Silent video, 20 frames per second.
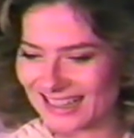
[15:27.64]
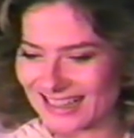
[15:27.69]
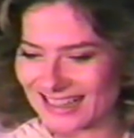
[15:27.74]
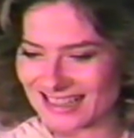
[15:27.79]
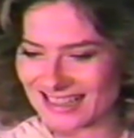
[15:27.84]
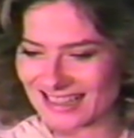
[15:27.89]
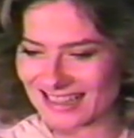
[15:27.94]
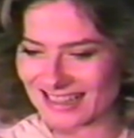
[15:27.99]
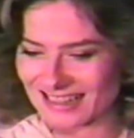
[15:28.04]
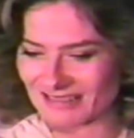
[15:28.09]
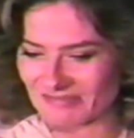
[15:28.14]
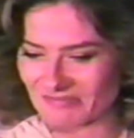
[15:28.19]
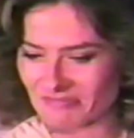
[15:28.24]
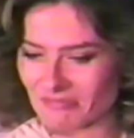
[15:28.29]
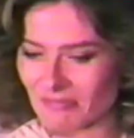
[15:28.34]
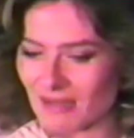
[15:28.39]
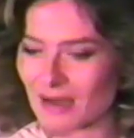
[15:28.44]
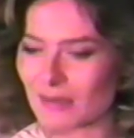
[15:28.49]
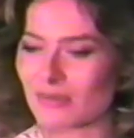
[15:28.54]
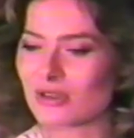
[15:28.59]
And
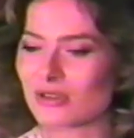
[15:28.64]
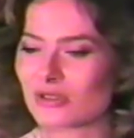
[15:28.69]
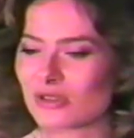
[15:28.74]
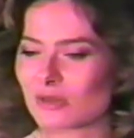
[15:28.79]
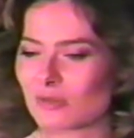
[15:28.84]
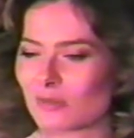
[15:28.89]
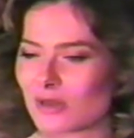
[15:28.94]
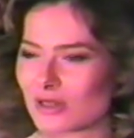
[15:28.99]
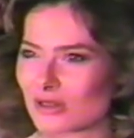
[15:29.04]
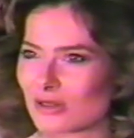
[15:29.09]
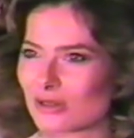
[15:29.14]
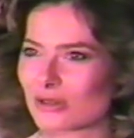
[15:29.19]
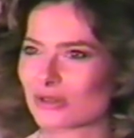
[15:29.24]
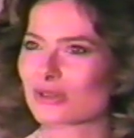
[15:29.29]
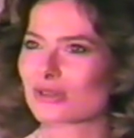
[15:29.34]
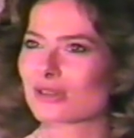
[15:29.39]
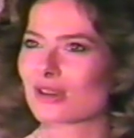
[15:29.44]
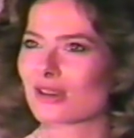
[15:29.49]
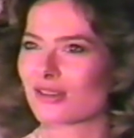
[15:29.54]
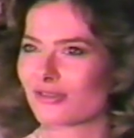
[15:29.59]
uh, my music
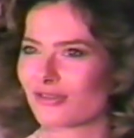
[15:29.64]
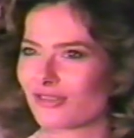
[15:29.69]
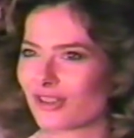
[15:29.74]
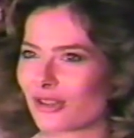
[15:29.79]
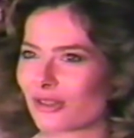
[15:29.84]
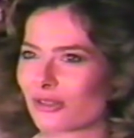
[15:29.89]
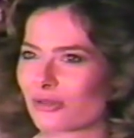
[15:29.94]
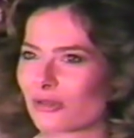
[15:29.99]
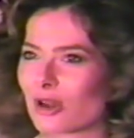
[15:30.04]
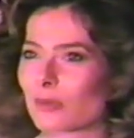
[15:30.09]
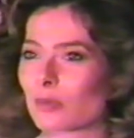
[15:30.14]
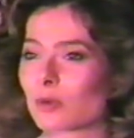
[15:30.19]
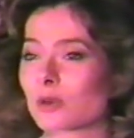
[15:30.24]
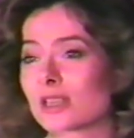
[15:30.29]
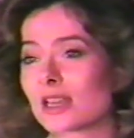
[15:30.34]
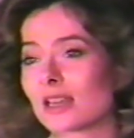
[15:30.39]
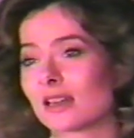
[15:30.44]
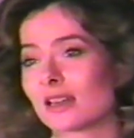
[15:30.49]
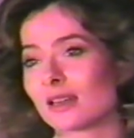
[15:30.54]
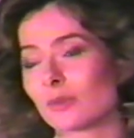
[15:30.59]
business uh, fell through. I
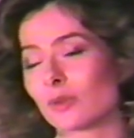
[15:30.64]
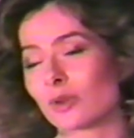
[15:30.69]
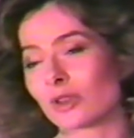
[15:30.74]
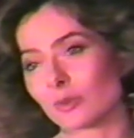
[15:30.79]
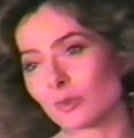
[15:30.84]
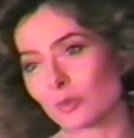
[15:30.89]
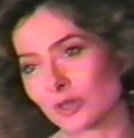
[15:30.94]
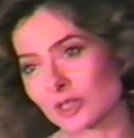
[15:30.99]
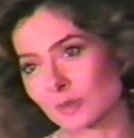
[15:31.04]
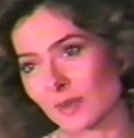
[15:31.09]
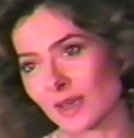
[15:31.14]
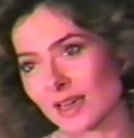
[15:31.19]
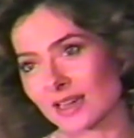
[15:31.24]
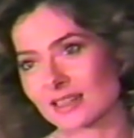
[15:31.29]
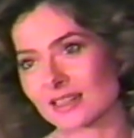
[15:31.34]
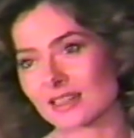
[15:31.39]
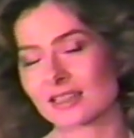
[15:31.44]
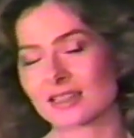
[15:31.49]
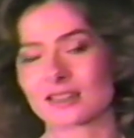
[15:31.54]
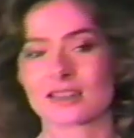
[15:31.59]
presented him with a
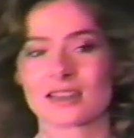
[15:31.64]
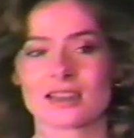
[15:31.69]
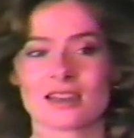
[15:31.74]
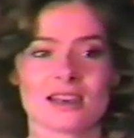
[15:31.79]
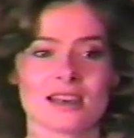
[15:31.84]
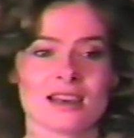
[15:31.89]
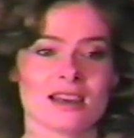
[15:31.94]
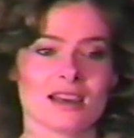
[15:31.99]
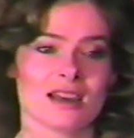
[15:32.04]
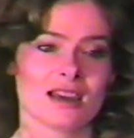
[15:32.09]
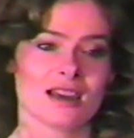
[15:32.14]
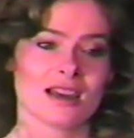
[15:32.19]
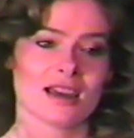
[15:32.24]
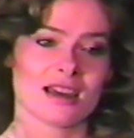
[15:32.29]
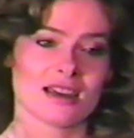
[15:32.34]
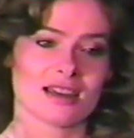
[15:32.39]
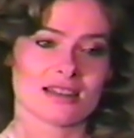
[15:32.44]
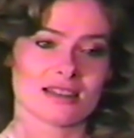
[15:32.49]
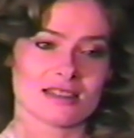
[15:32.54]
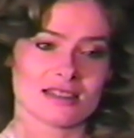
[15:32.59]
prospectus,
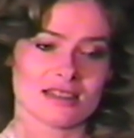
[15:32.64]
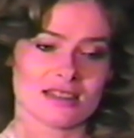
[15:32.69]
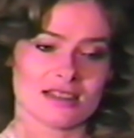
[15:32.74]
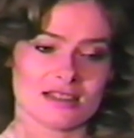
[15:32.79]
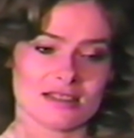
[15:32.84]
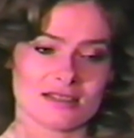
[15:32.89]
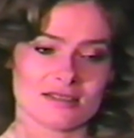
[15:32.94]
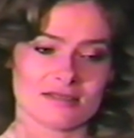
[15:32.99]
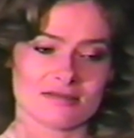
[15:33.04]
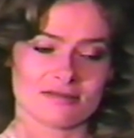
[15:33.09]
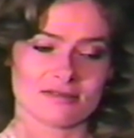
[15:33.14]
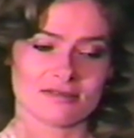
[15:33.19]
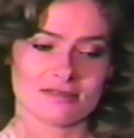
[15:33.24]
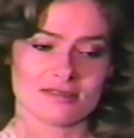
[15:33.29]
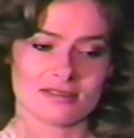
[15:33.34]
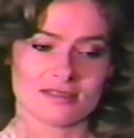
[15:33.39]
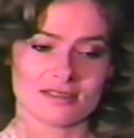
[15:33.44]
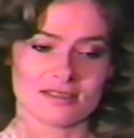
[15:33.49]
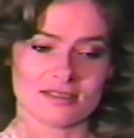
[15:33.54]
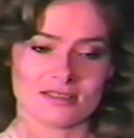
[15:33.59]
and uh,
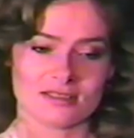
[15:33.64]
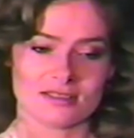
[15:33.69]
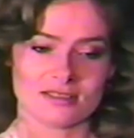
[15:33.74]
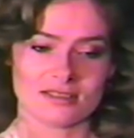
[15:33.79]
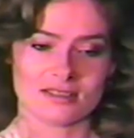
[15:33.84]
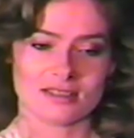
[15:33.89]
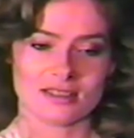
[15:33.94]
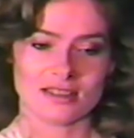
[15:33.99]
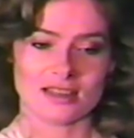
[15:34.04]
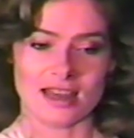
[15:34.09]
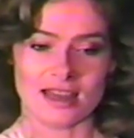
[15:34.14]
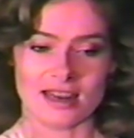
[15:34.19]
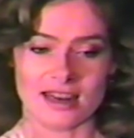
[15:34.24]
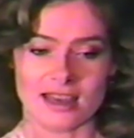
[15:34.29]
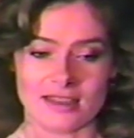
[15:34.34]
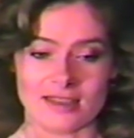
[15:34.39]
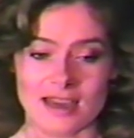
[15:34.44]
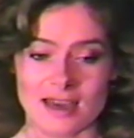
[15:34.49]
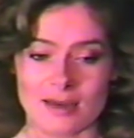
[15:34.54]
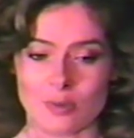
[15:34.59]

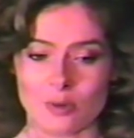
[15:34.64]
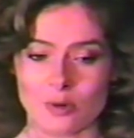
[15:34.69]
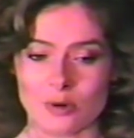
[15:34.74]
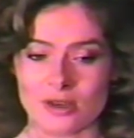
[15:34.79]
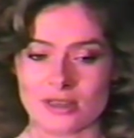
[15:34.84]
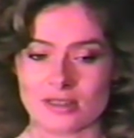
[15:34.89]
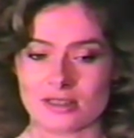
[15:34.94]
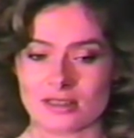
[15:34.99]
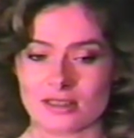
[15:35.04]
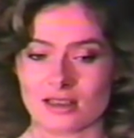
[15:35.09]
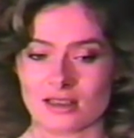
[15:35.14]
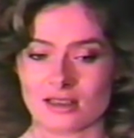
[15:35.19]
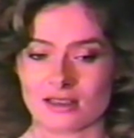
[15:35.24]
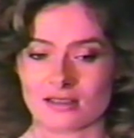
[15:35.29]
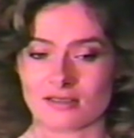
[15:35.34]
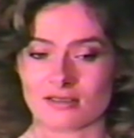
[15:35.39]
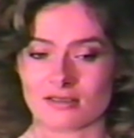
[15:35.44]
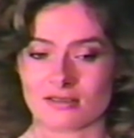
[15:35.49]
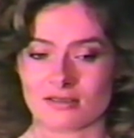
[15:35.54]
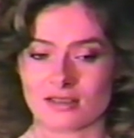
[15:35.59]
at, at that point,
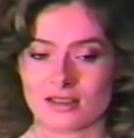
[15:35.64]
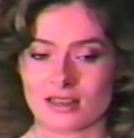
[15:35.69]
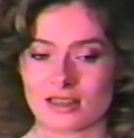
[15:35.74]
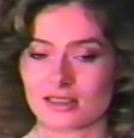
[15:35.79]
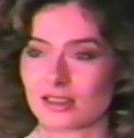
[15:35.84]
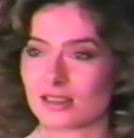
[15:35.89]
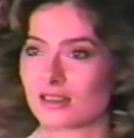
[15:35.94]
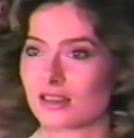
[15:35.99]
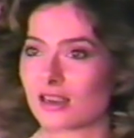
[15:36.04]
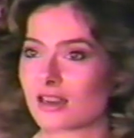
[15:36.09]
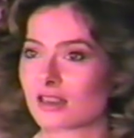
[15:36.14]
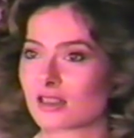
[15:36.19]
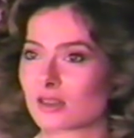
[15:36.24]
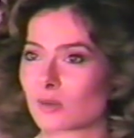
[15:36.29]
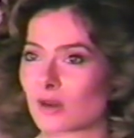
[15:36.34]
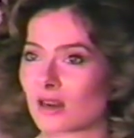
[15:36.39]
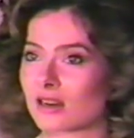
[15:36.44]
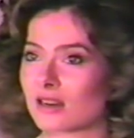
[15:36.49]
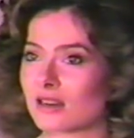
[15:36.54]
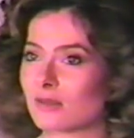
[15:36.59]
uh, he said,
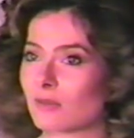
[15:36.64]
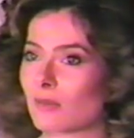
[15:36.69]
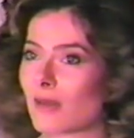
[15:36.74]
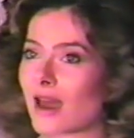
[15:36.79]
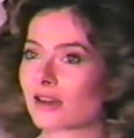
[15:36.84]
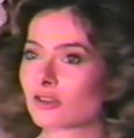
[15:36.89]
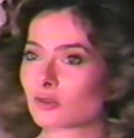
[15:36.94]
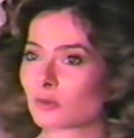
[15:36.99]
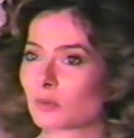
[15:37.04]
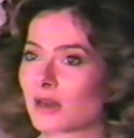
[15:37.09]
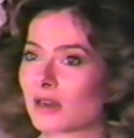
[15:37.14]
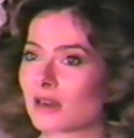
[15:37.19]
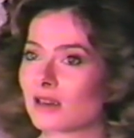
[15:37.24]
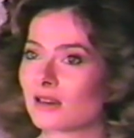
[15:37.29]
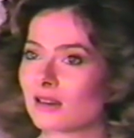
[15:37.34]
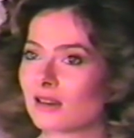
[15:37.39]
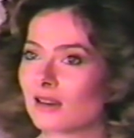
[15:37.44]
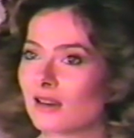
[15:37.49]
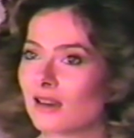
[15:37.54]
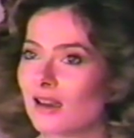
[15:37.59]
yes, but I need match
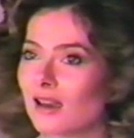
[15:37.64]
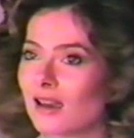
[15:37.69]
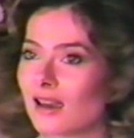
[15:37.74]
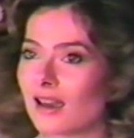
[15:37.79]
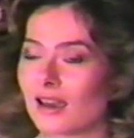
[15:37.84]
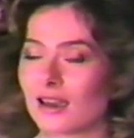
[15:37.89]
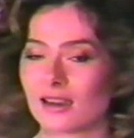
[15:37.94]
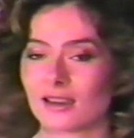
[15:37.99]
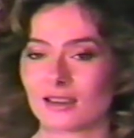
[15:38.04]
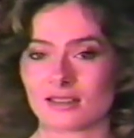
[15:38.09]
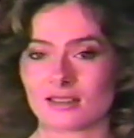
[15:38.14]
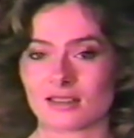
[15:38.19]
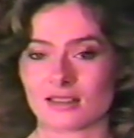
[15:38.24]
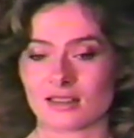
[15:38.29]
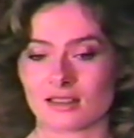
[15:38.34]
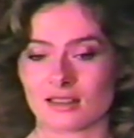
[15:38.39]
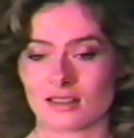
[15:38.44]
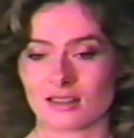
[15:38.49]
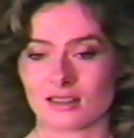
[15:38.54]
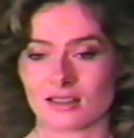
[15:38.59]
money.
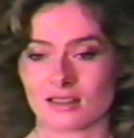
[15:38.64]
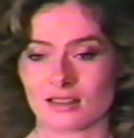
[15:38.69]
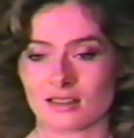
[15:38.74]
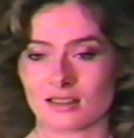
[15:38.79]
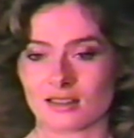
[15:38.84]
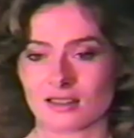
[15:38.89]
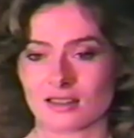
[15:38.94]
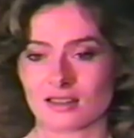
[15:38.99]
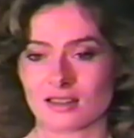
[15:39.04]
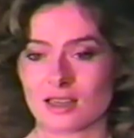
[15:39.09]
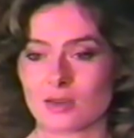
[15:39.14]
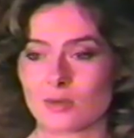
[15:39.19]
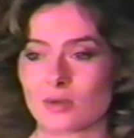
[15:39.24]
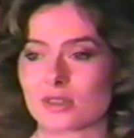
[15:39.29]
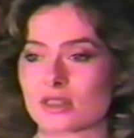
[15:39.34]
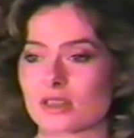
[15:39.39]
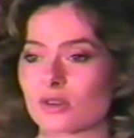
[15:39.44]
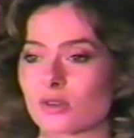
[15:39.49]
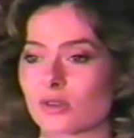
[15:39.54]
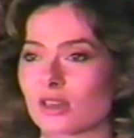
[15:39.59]
And uh, he
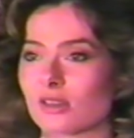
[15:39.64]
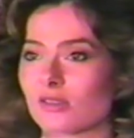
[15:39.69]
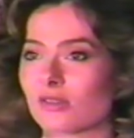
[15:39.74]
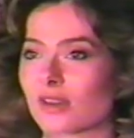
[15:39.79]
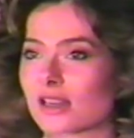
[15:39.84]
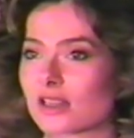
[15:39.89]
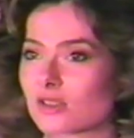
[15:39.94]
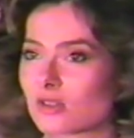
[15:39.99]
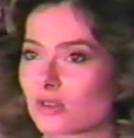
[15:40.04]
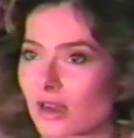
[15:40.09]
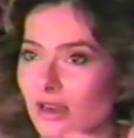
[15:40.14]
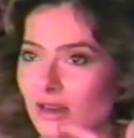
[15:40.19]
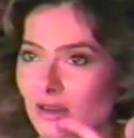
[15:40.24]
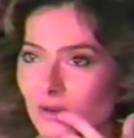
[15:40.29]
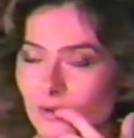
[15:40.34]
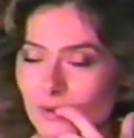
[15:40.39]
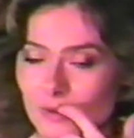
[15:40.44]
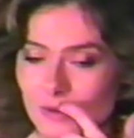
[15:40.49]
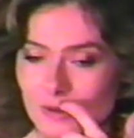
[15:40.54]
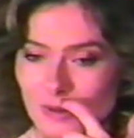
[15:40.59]
was the only investor
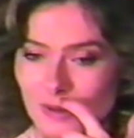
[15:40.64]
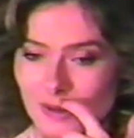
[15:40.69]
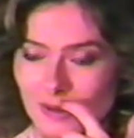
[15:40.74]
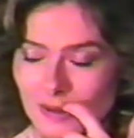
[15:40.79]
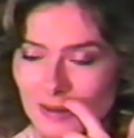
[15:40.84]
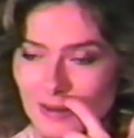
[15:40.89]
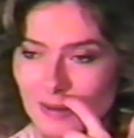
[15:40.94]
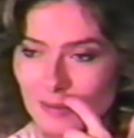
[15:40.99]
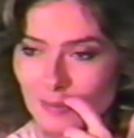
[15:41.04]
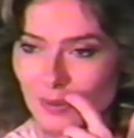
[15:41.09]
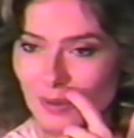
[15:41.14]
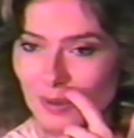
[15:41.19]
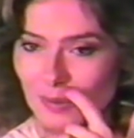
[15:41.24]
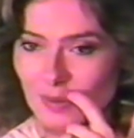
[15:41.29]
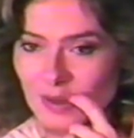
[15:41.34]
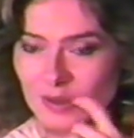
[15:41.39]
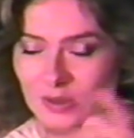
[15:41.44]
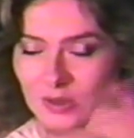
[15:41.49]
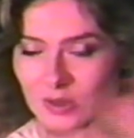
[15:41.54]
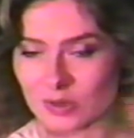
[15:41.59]
I knew, so I, that
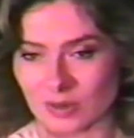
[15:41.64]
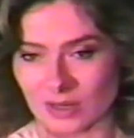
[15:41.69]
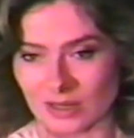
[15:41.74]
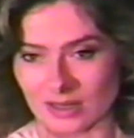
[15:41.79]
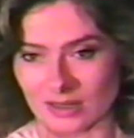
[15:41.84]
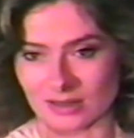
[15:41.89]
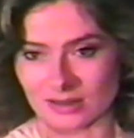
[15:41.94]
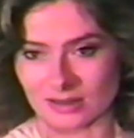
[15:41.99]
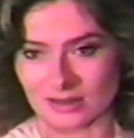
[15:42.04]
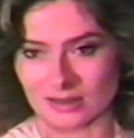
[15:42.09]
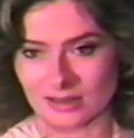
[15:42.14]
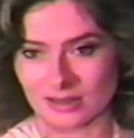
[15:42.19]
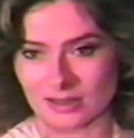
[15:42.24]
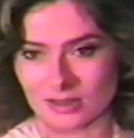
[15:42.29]
pretty much uh,